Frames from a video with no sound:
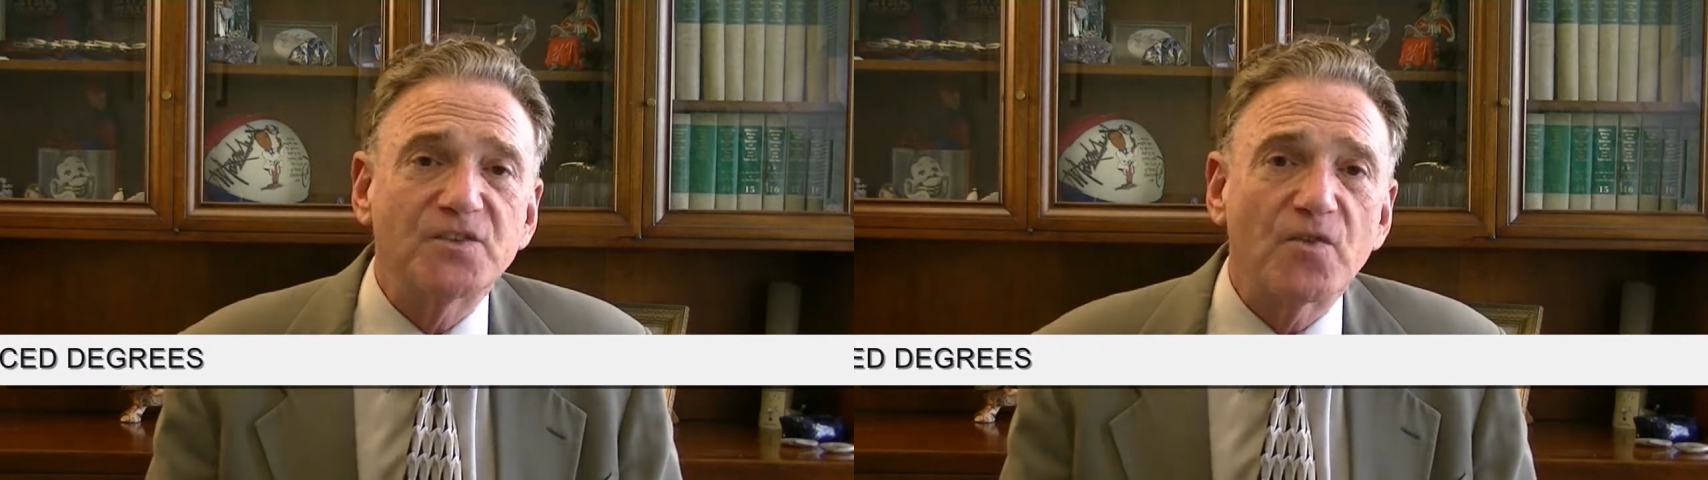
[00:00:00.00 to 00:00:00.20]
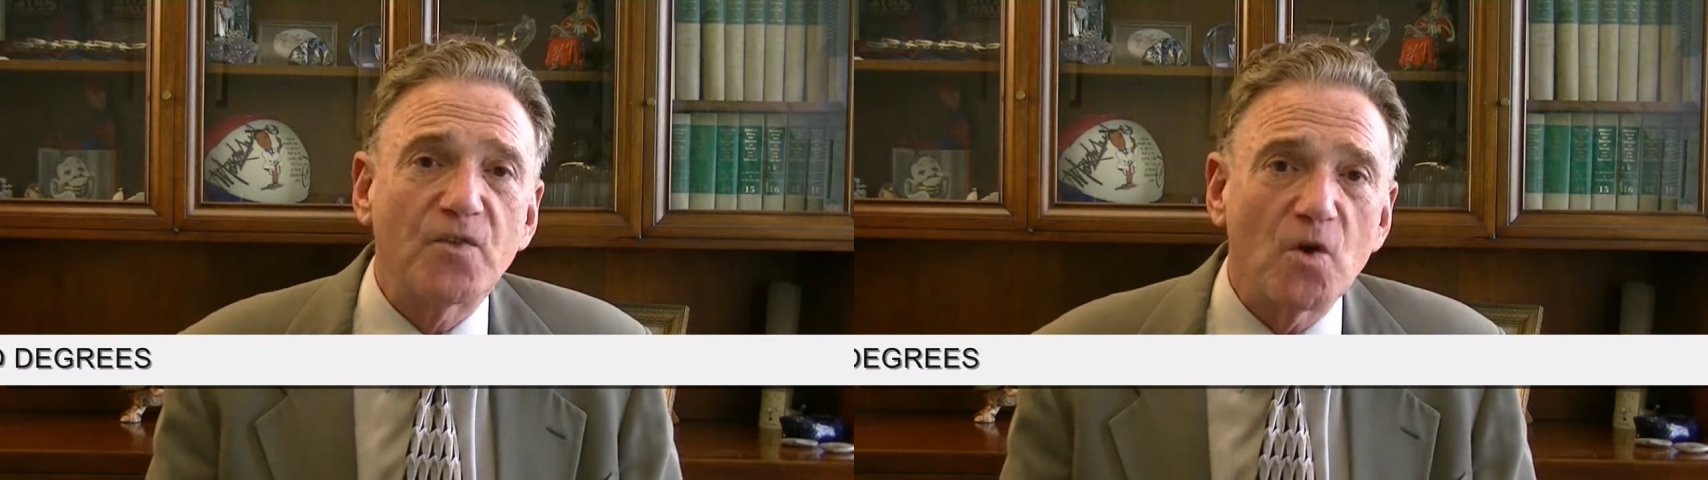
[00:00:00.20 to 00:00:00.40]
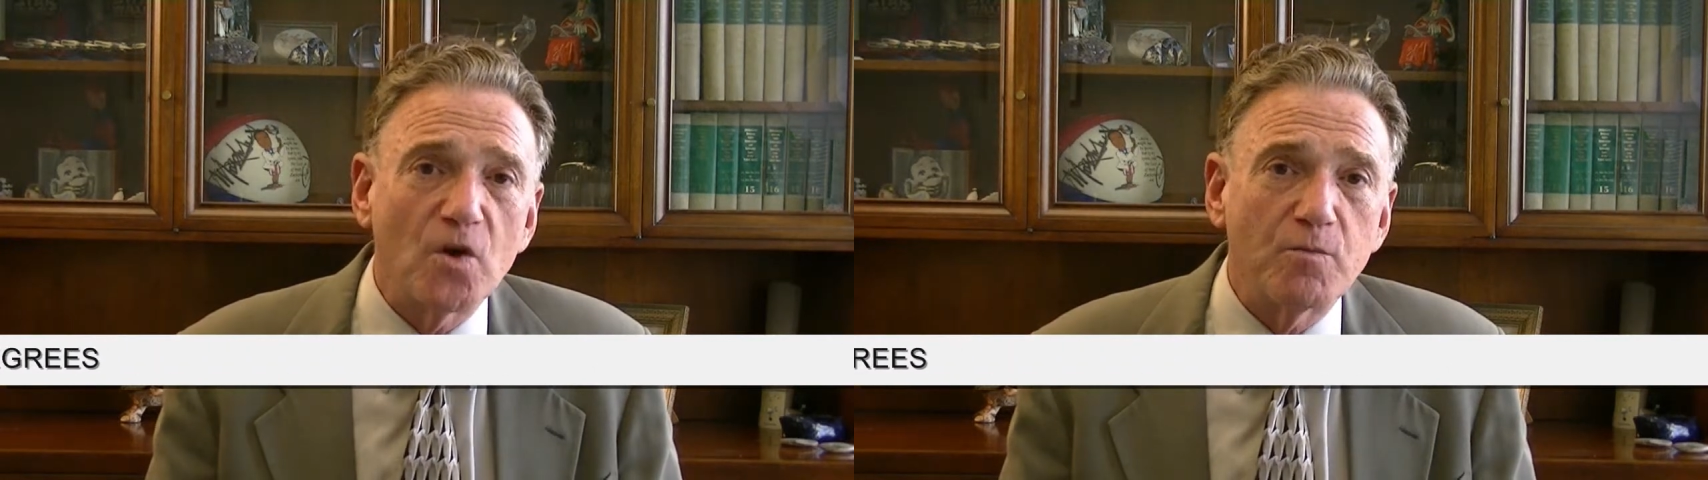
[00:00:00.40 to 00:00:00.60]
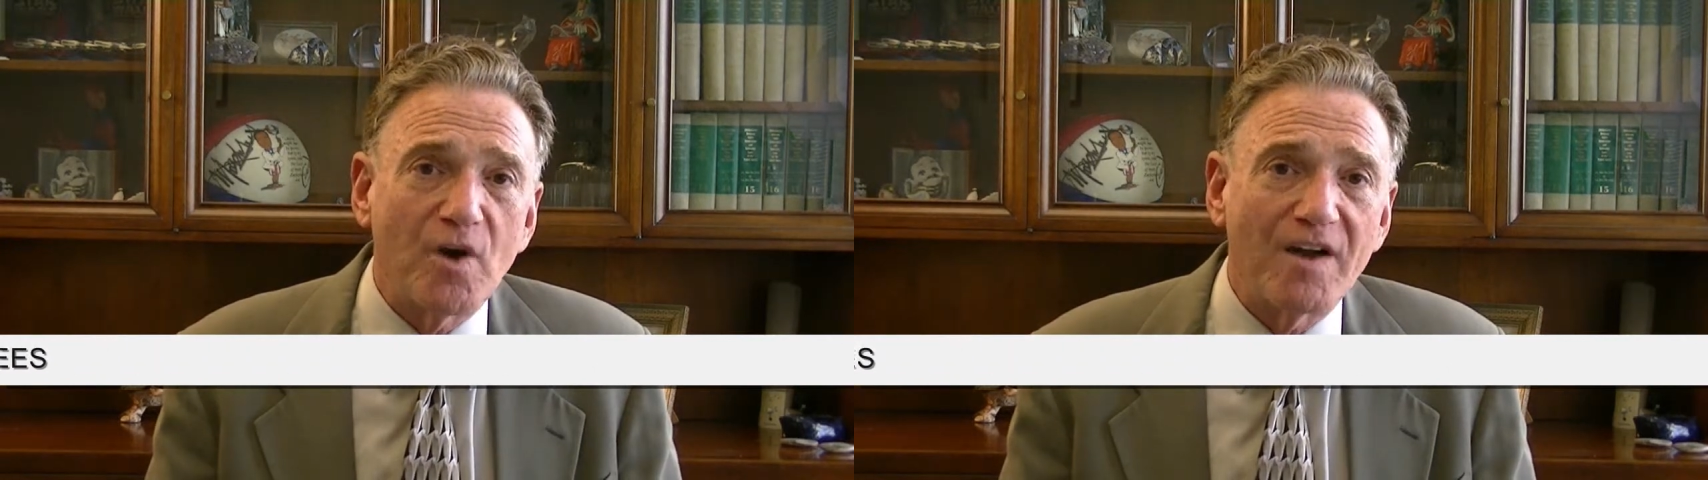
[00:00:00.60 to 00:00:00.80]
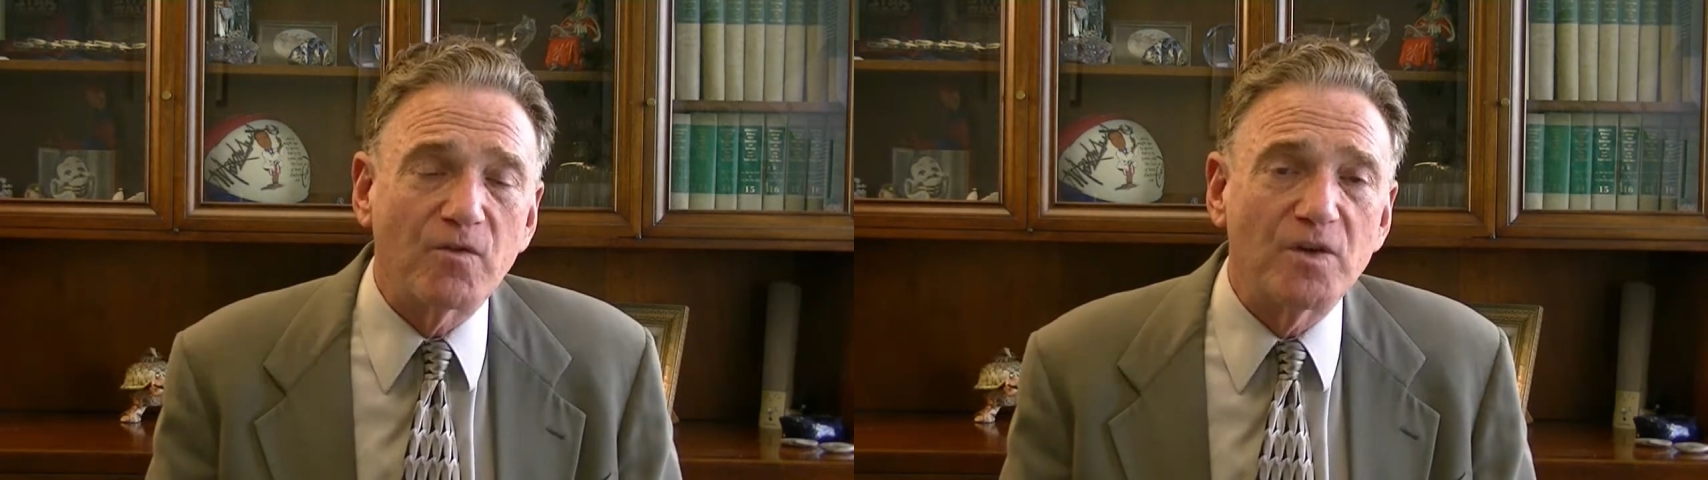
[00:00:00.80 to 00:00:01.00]
third
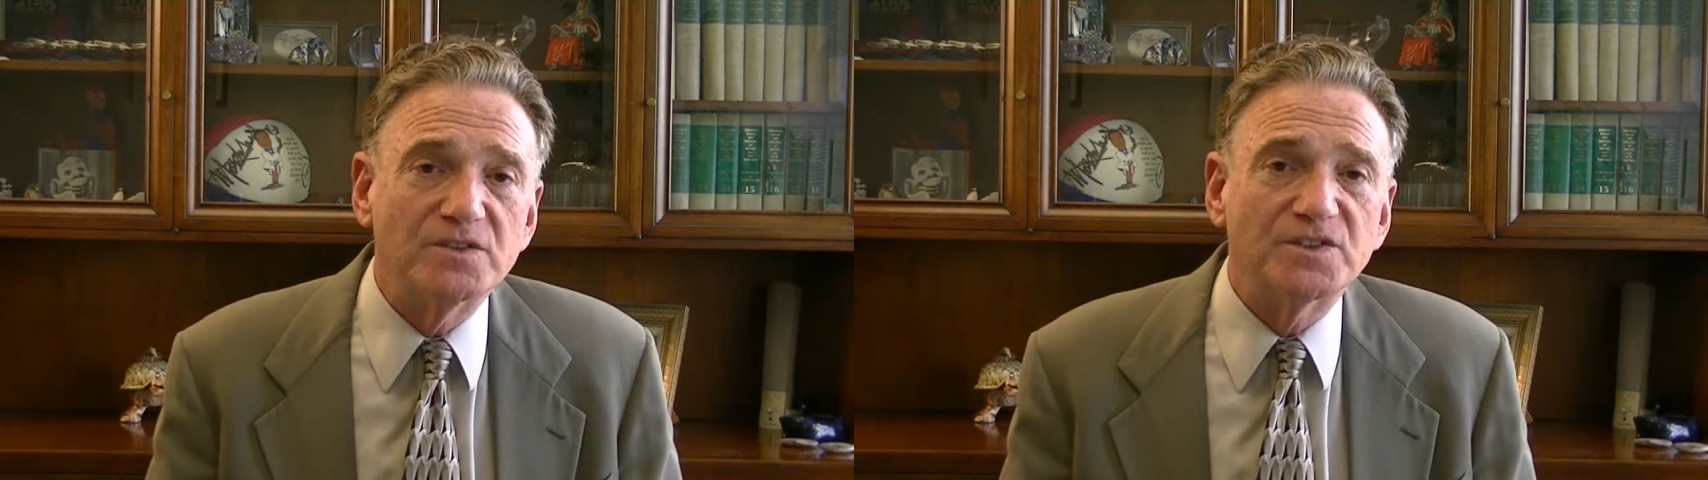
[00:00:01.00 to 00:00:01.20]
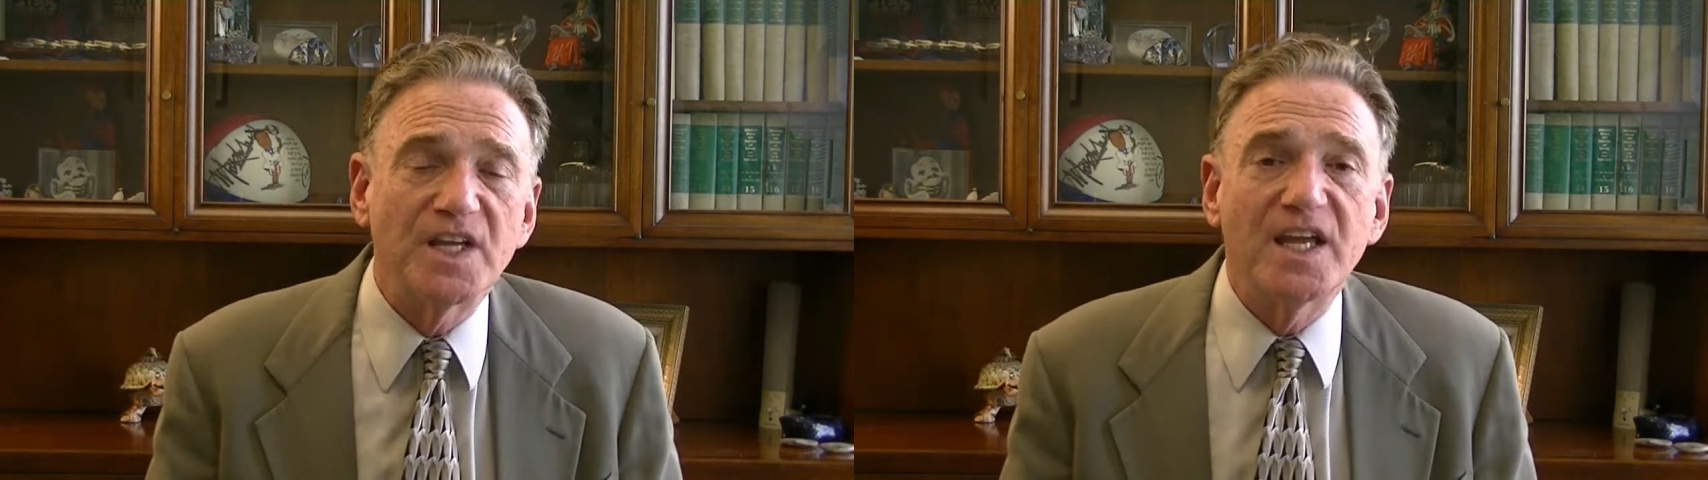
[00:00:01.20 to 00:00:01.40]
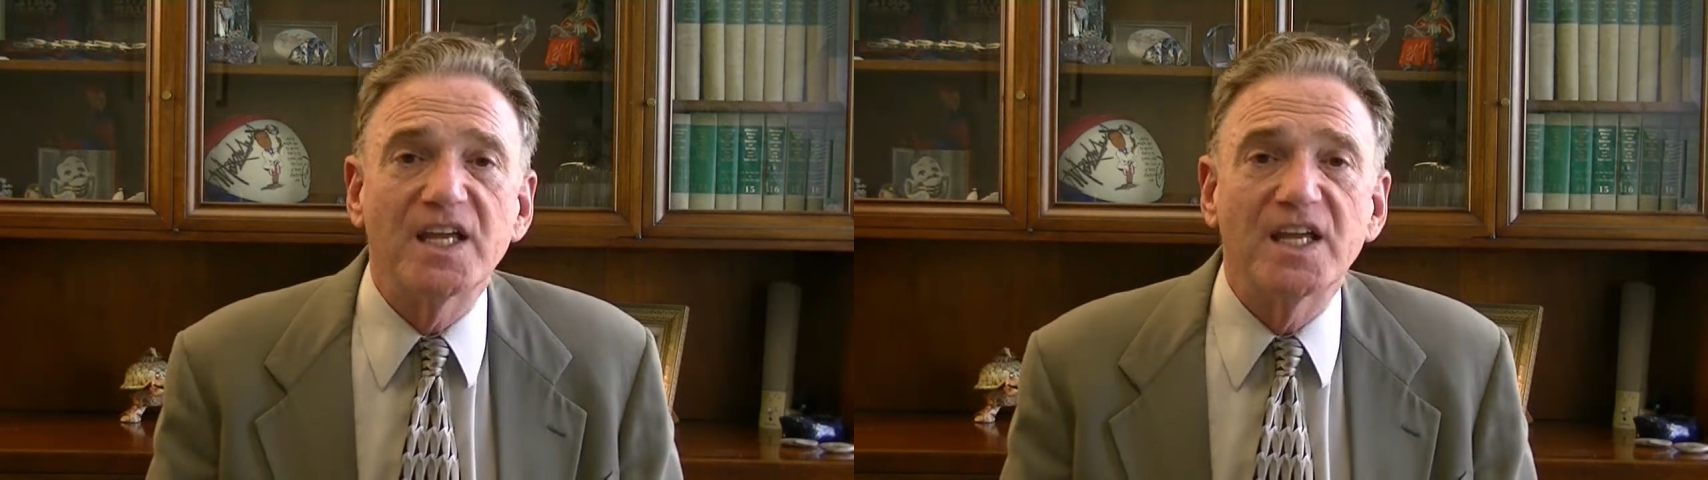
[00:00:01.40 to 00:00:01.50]
preference